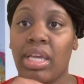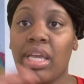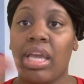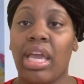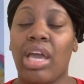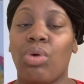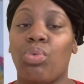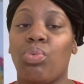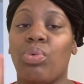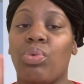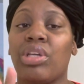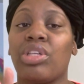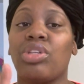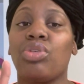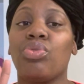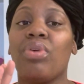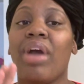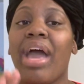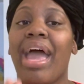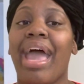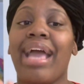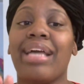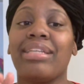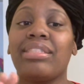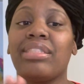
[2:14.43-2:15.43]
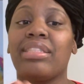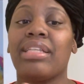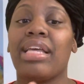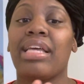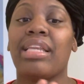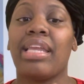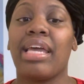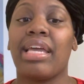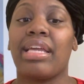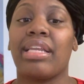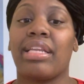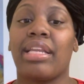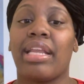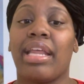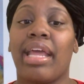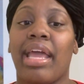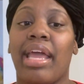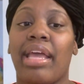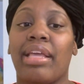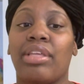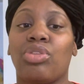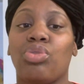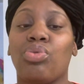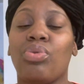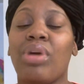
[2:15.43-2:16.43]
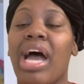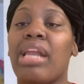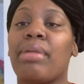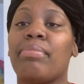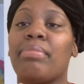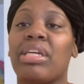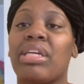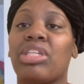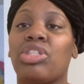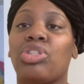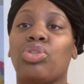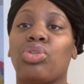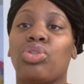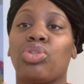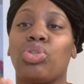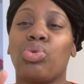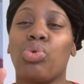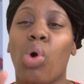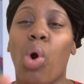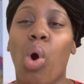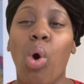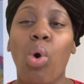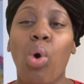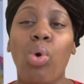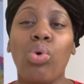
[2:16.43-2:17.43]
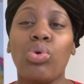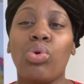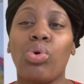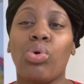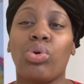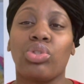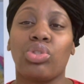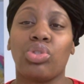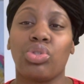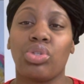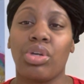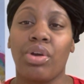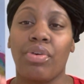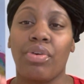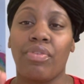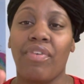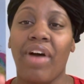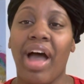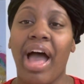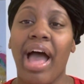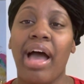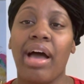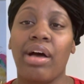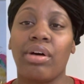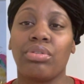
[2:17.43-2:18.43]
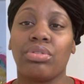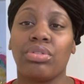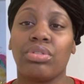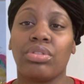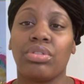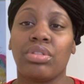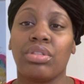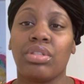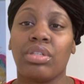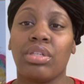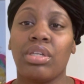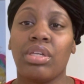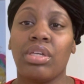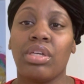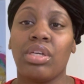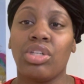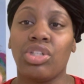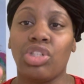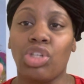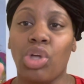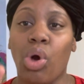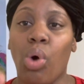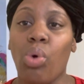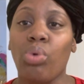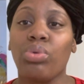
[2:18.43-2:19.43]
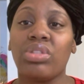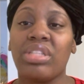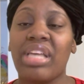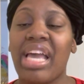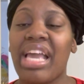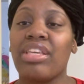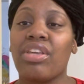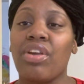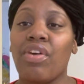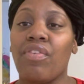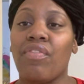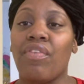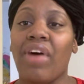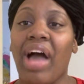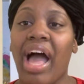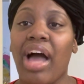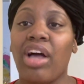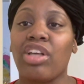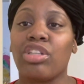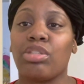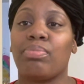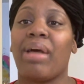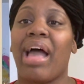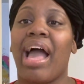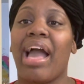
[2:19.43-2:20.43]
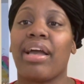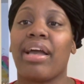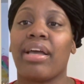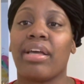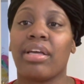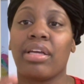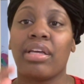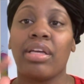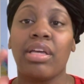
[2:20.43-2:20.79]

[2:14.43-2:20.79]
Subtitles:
And when you ask that lady that, you got to make sure you hold on to your vows. Don't take your vows back.